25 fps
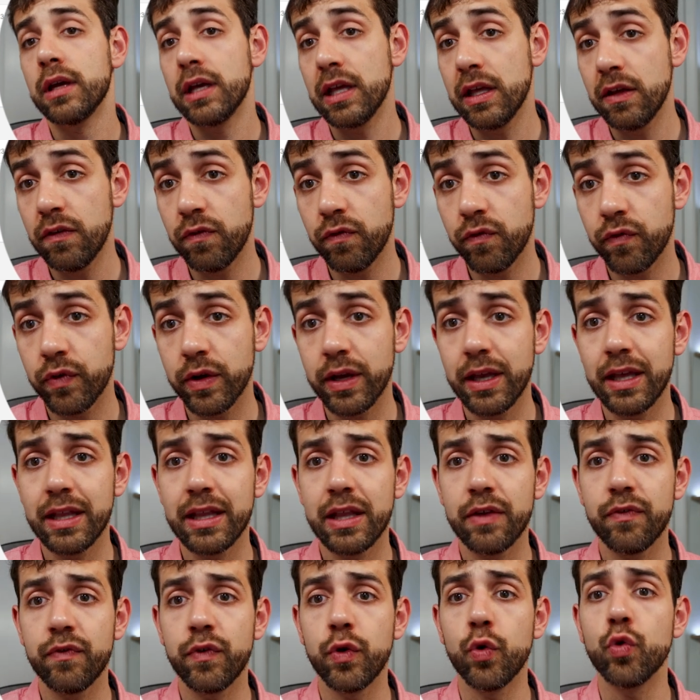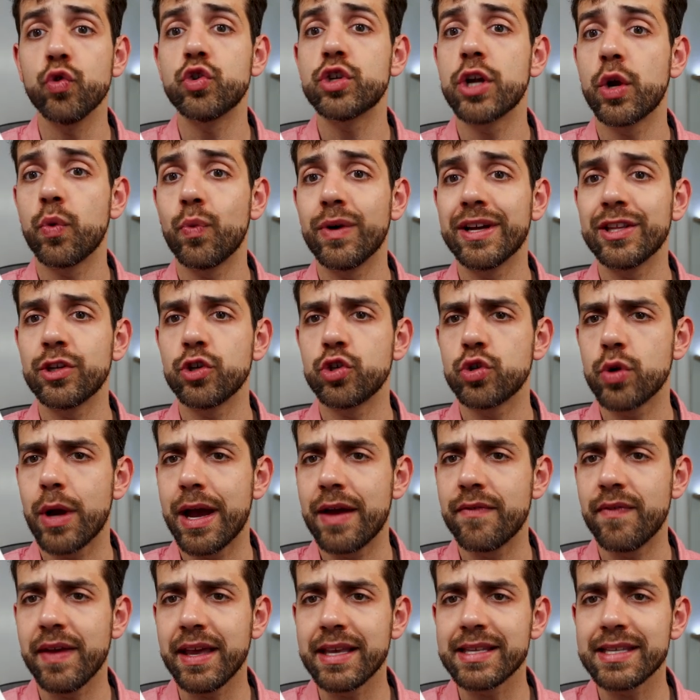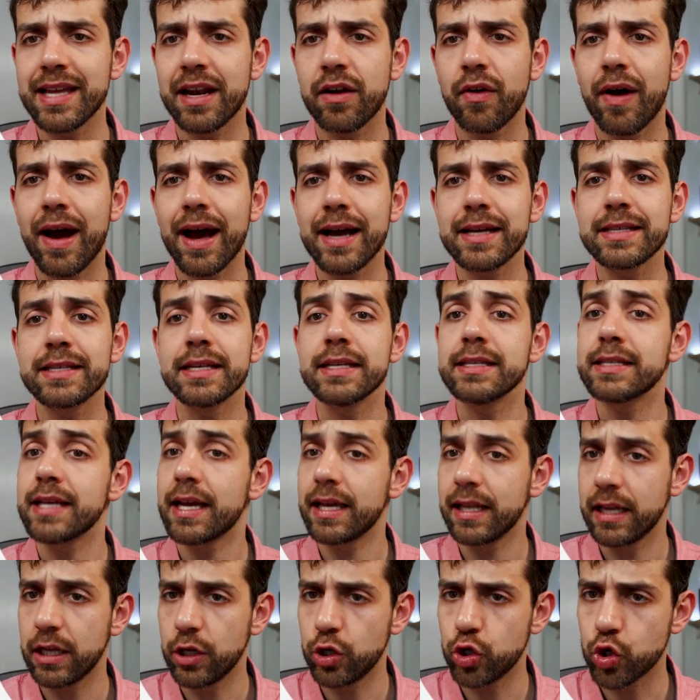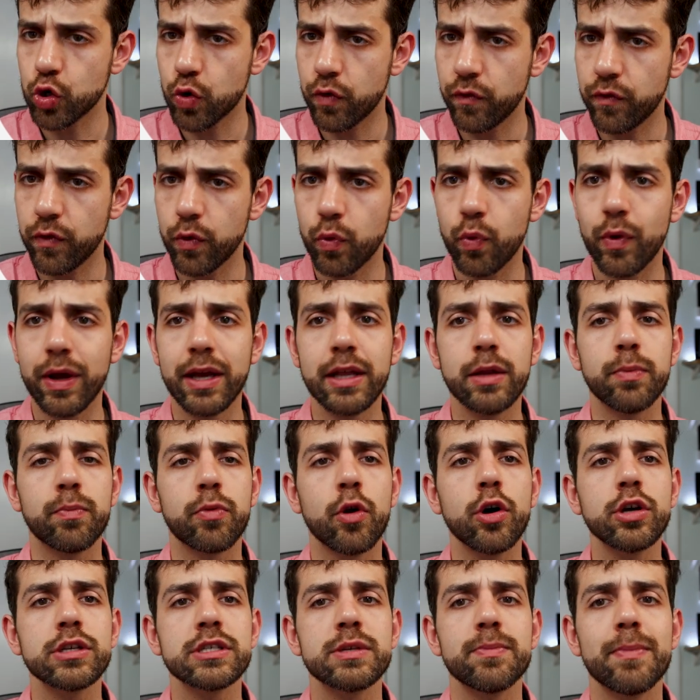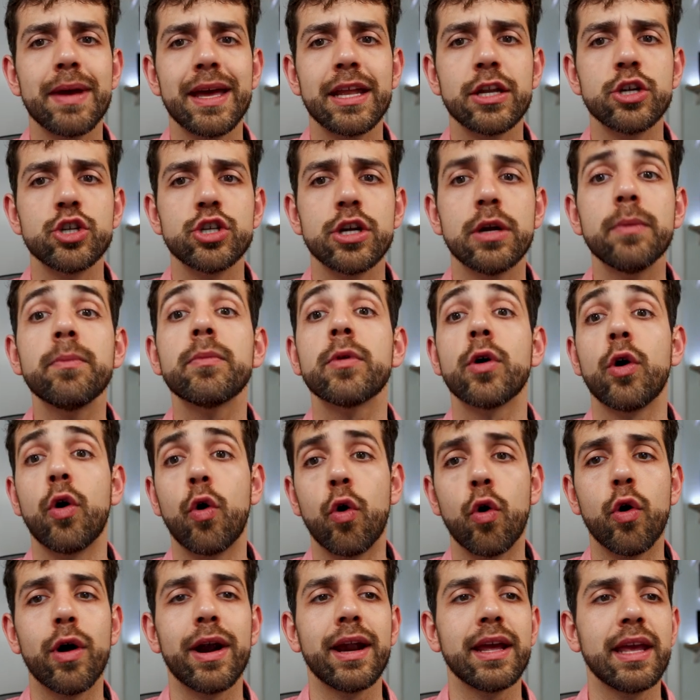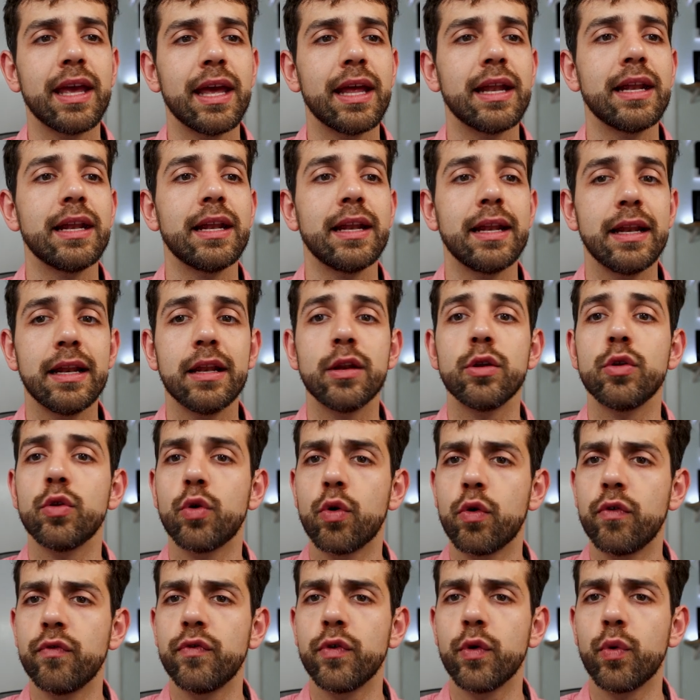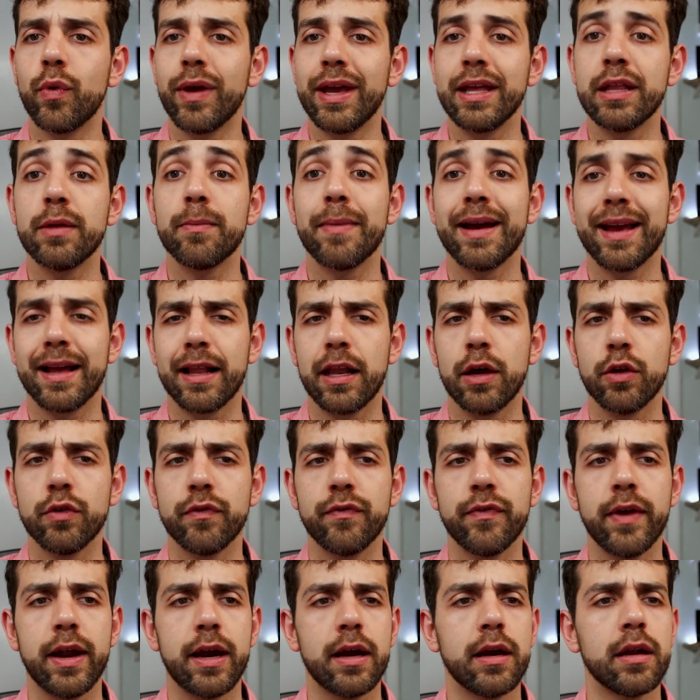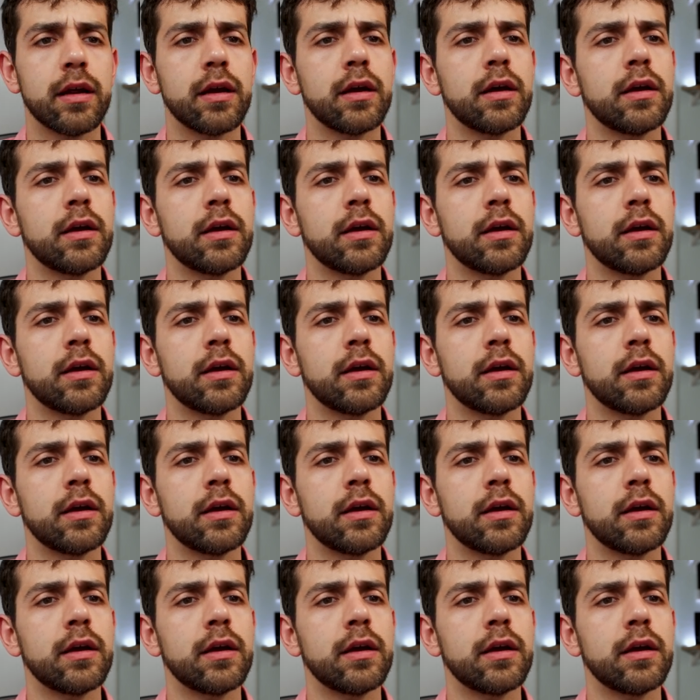If in the future I wanted to have external access, I need to configure Proxy Manager, or I can configure my Cloudflare.